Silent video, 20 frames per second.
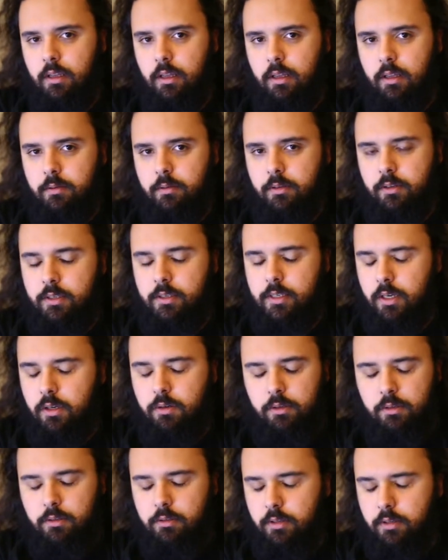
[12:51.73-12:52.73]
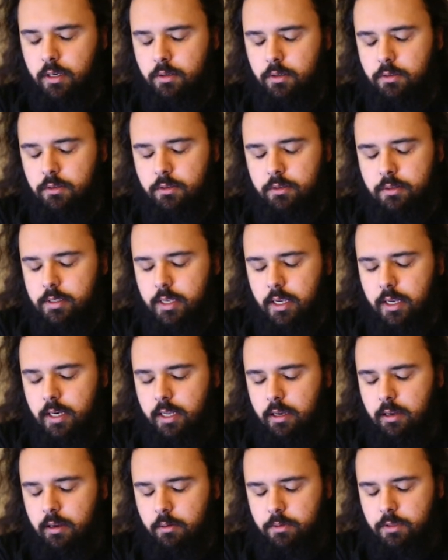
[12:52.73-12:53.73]
Because I couldn't stay
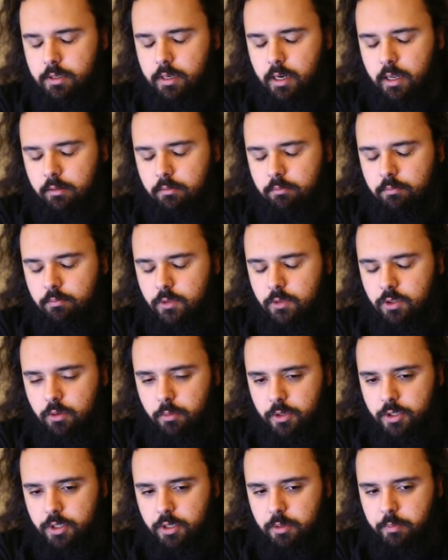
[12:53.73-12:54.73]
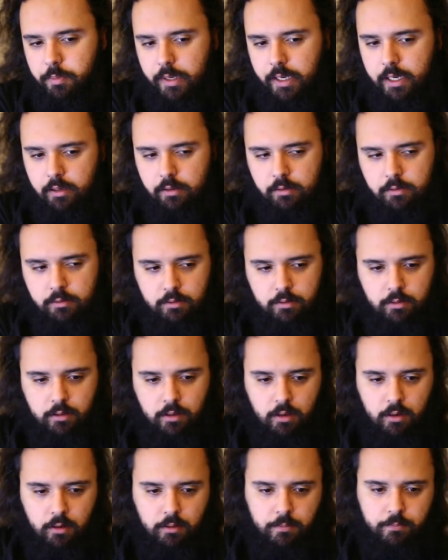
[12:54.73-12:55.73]
there. I was like too much in pain.
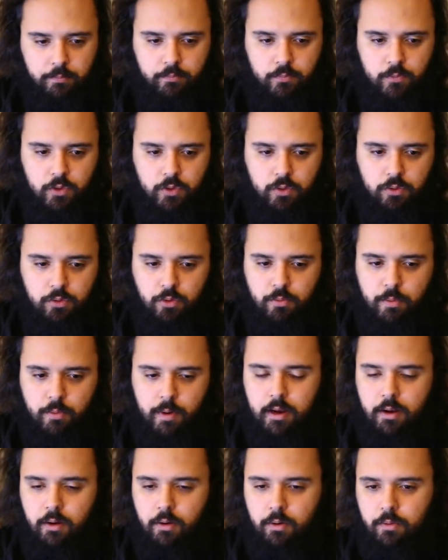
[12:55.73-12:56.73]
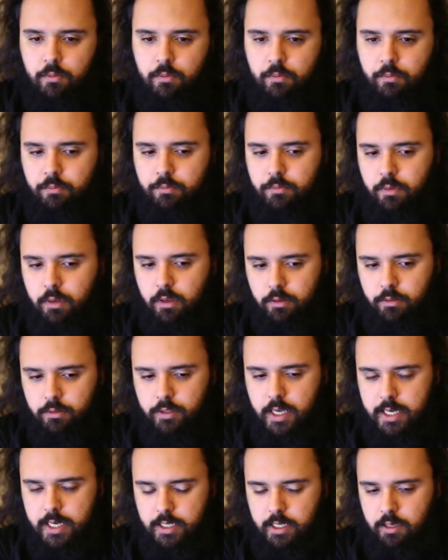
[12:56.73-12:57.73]
Took a ride home, a
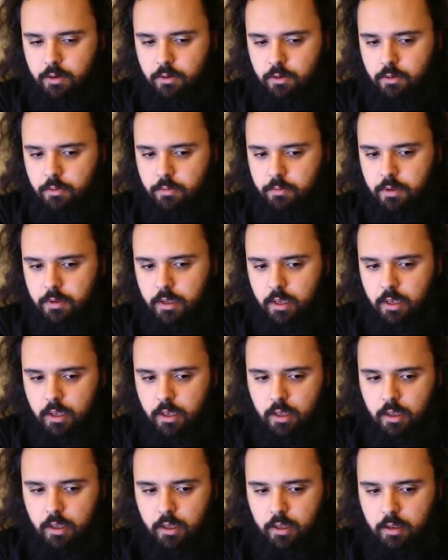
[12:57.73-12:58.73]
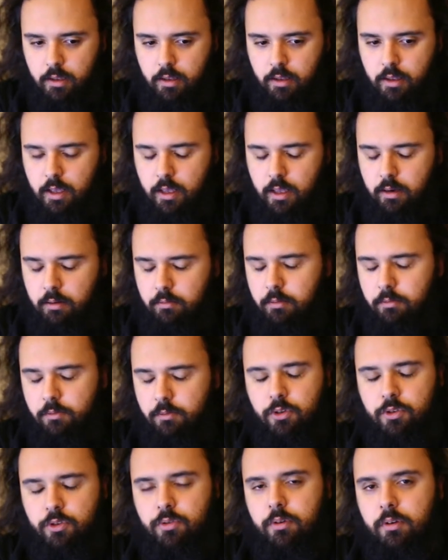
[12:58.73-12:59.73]
taxi home, and
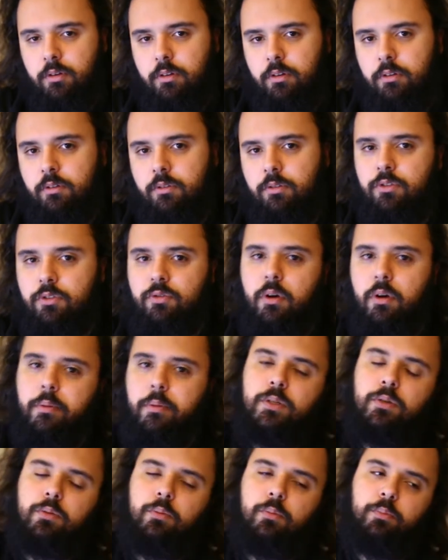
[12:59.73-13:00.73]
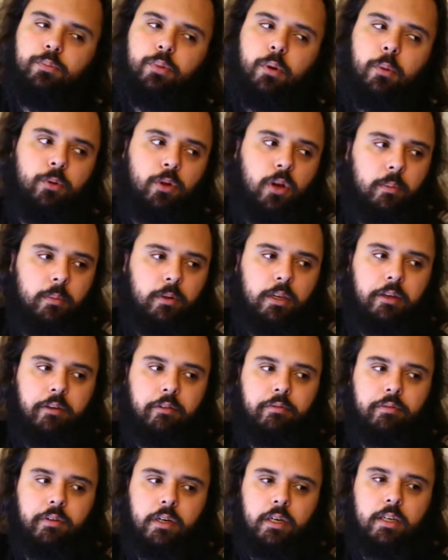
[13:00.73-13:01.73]
contrary to popular
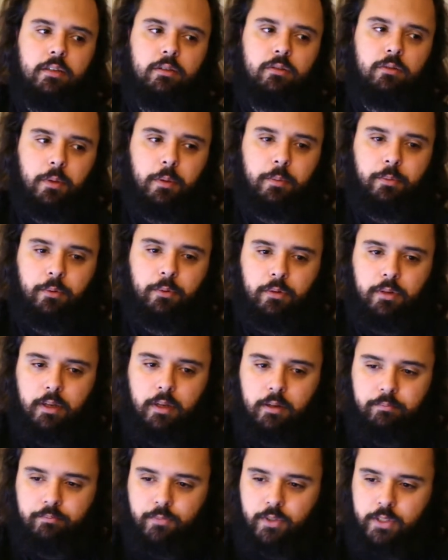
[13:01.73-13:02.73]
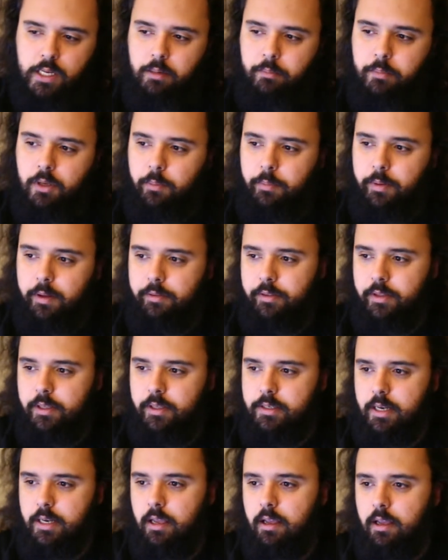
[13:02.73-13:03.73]
belief, at least to people that tell me about
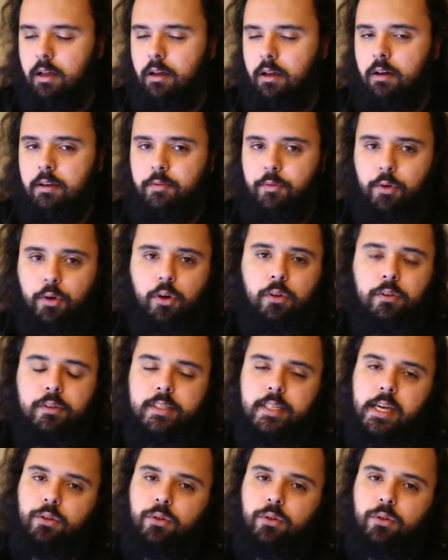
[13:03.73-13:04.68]
this, like, oh, if you can't take the